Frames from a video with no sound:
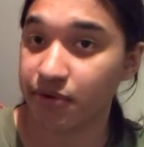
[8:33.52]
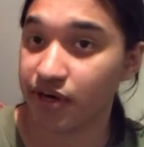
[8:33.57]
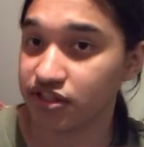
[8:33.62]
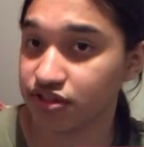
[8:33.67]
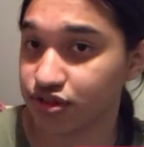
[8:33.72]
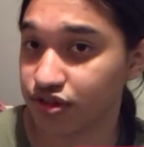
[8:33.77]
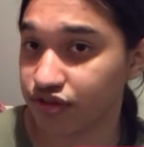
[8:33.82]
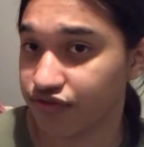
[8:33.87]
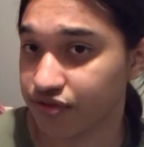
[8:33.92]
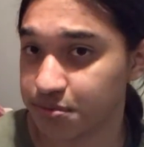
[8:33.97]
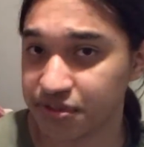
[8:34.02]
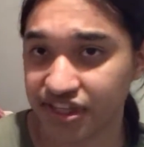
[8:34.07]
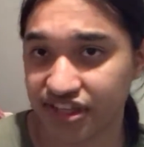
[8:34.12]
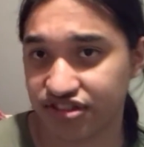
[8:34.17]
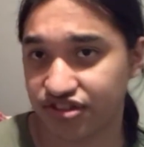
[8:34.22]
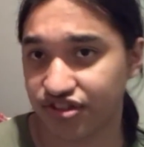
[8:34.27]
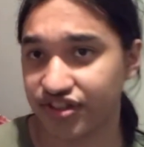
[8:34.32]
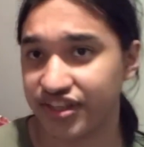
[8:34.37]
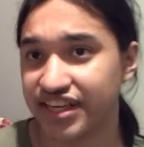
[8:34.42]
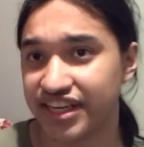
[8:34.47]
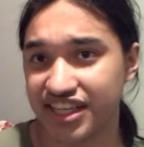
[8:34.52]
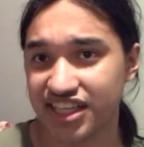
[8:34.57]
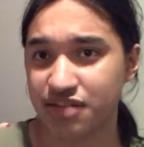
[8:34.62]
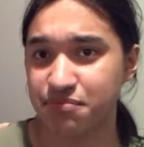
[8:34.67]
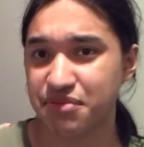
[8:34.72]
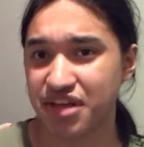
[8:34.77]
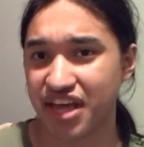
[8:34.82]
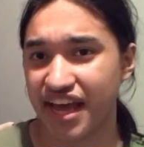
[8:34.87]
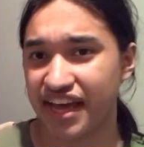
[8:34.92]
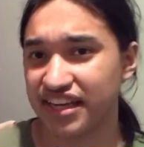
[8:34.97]
monster from your deck to your hand. It can
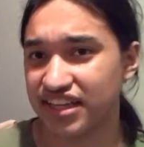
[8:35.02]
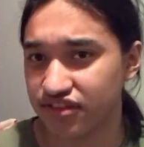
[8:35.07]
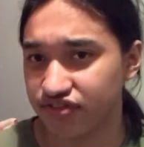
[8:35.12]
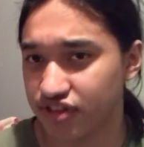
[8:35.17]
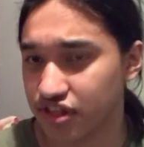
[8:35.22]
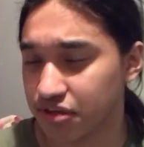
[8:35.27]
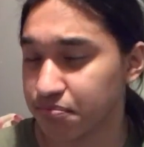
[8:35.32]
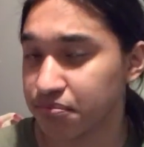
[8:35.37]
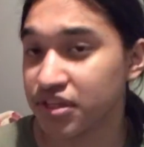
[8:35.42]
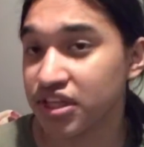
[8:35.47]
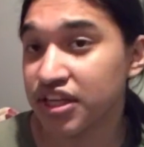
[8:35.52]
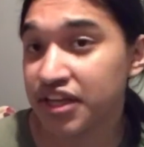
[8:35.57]
be any of them.